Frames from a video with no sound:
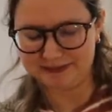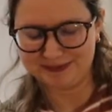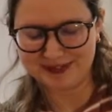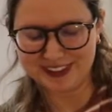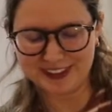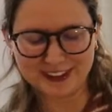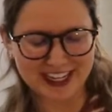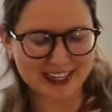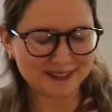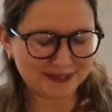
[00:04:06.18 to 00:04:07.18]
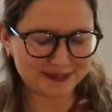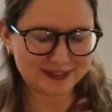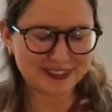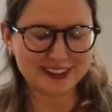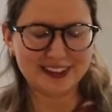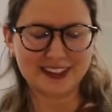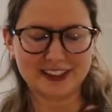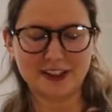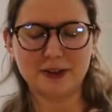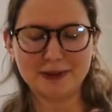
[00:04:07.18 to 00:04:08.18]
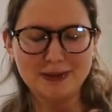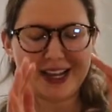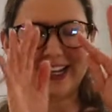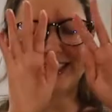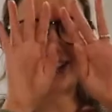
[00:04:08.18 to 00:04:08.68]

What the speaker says: Okay. Go open my eyes now